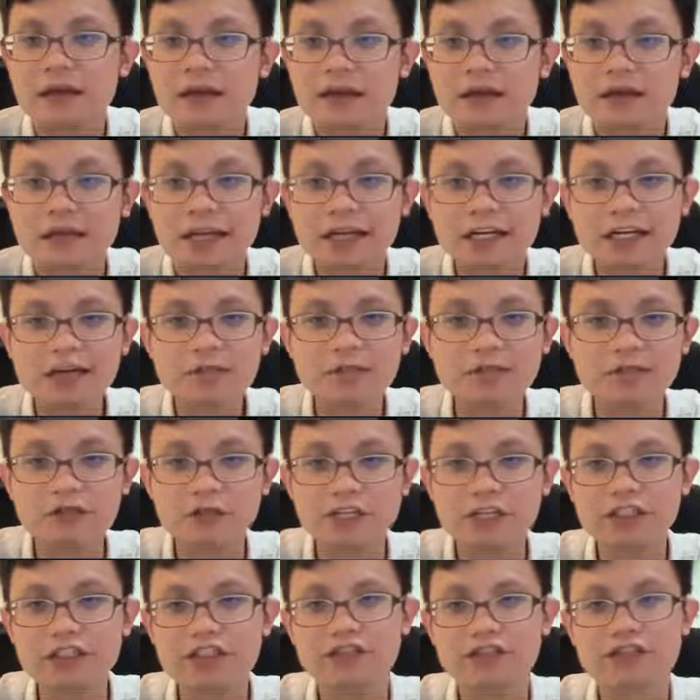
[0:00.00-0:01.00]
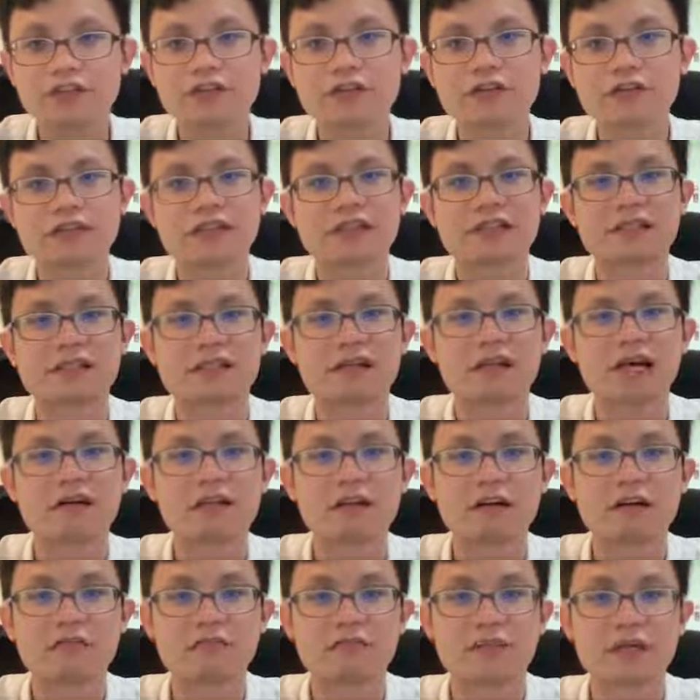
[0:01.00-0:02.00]
Diagram 3 shows a set of
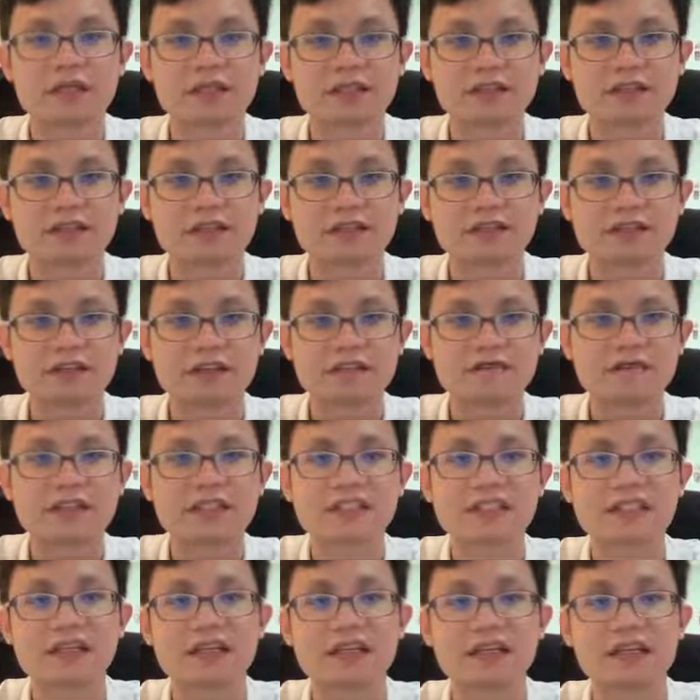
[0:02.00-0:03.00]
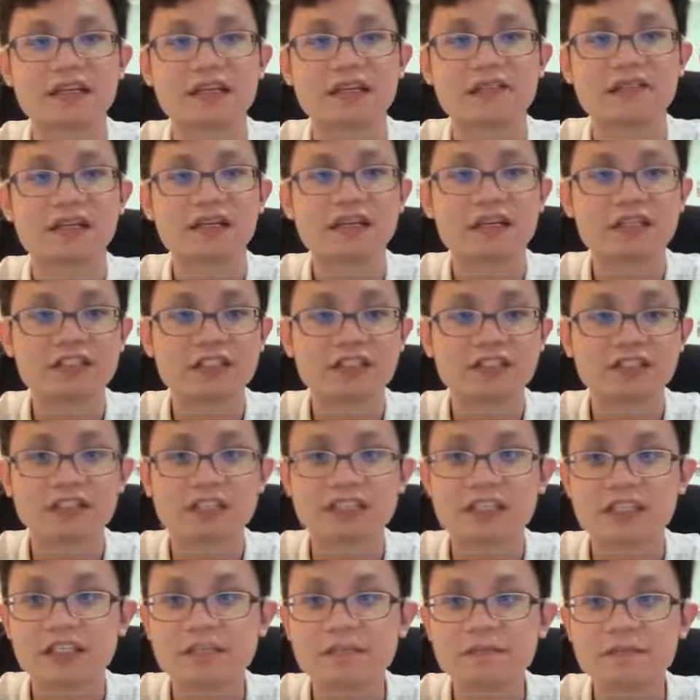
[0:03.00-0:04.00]
operators to investigate the
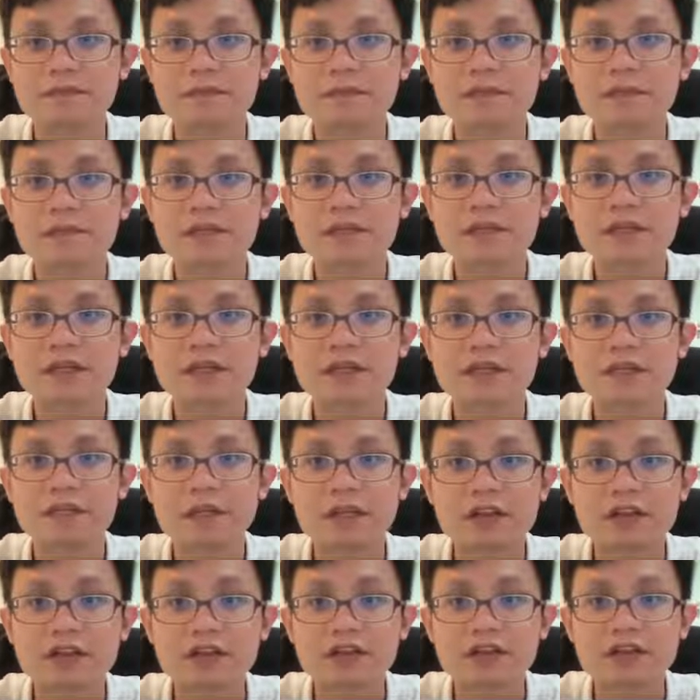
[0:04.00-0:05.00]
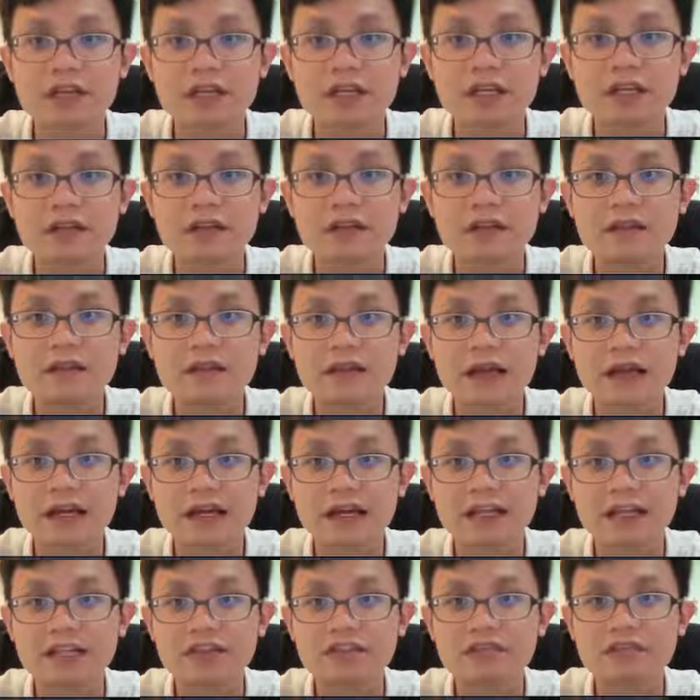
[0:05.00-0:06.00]
relationship between. I
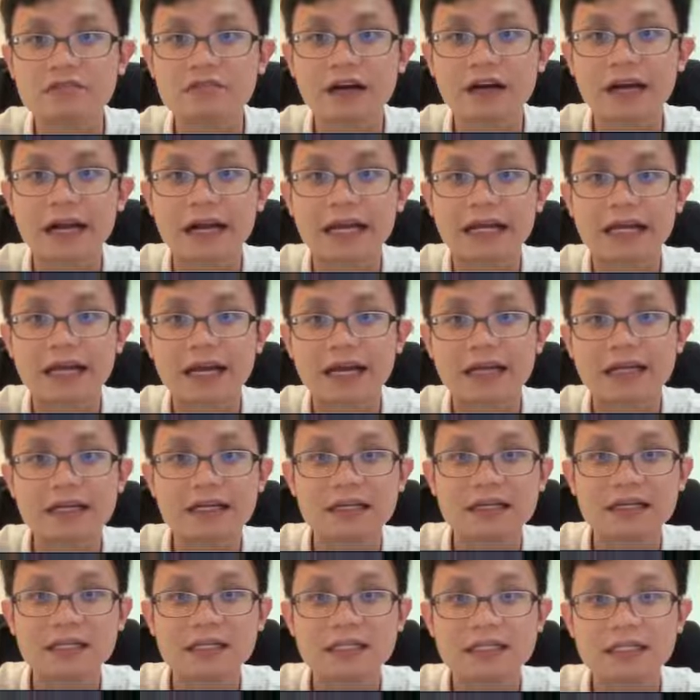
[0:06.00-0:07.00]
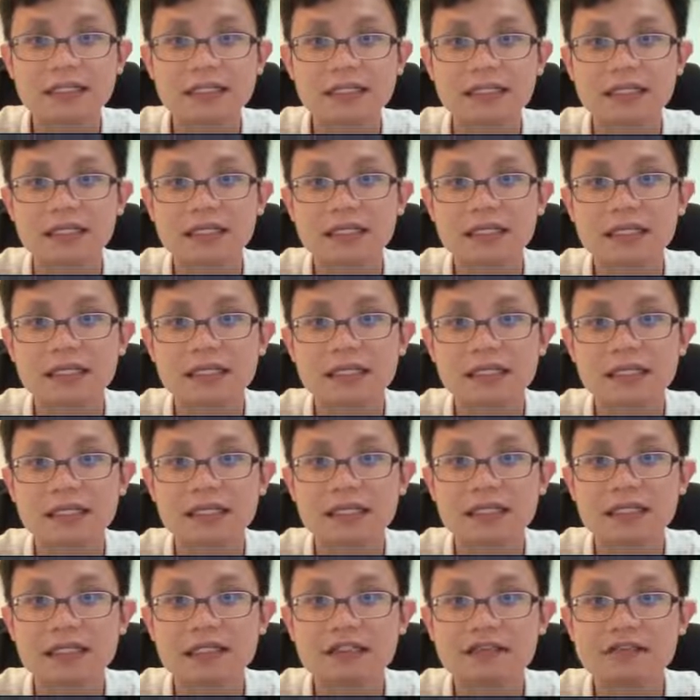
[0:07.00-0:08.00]
like to highlight
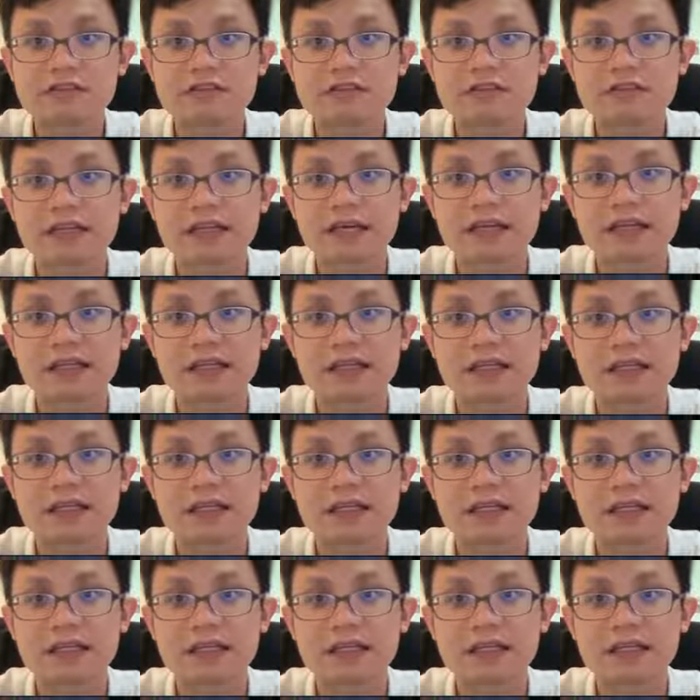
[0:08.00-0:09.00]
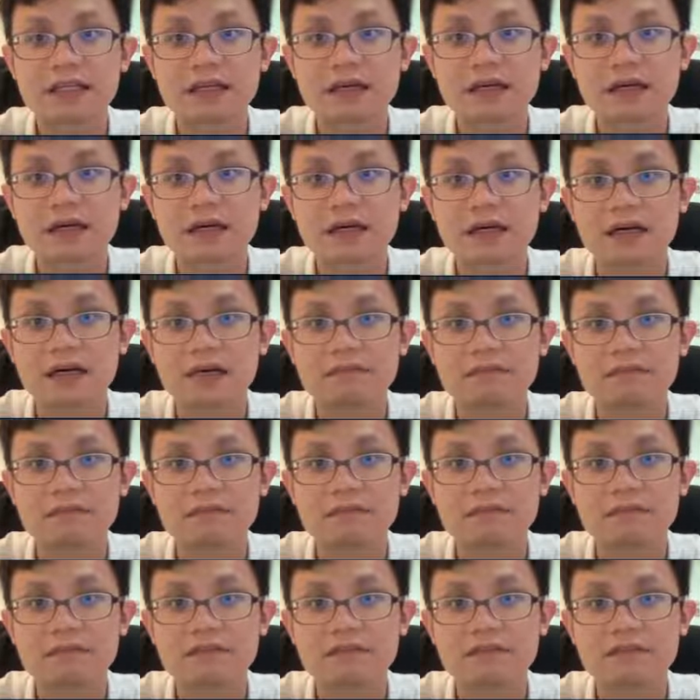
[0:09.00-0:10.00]
so that it
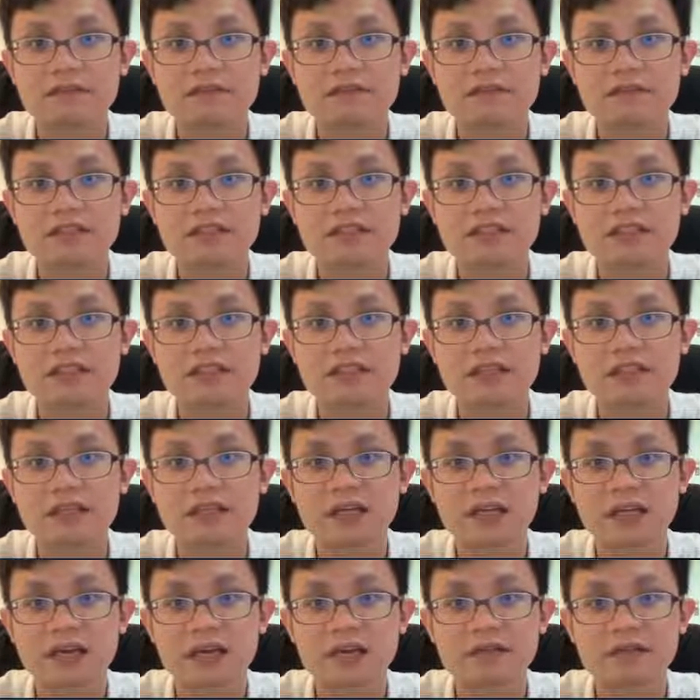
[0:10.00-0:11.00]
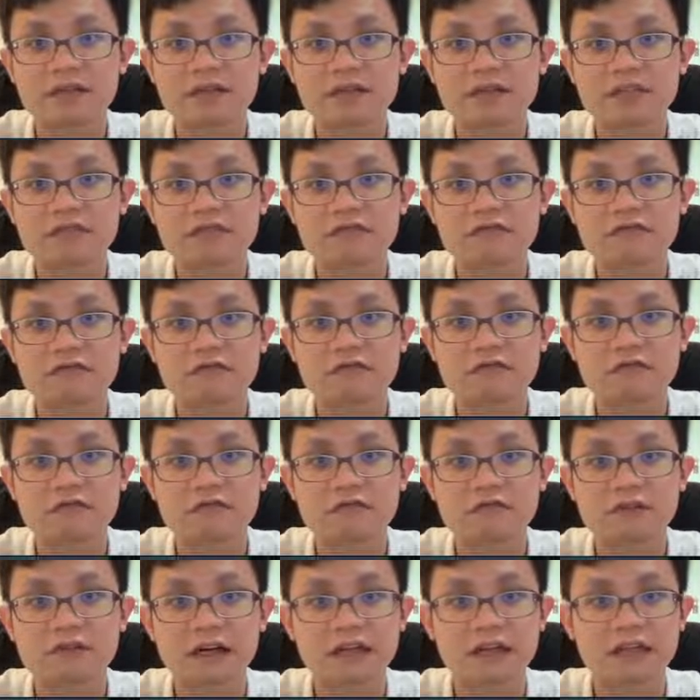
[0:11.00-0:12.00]
eventually help us to
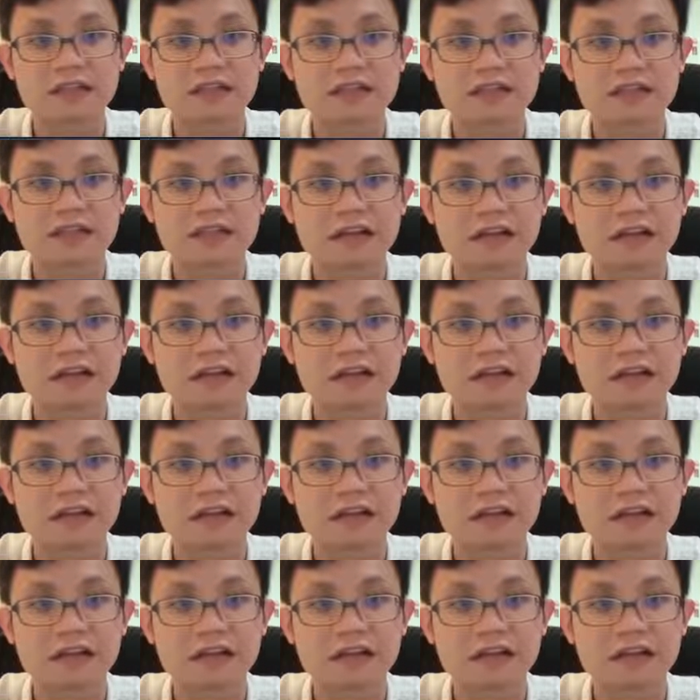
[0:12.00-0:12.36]
understand.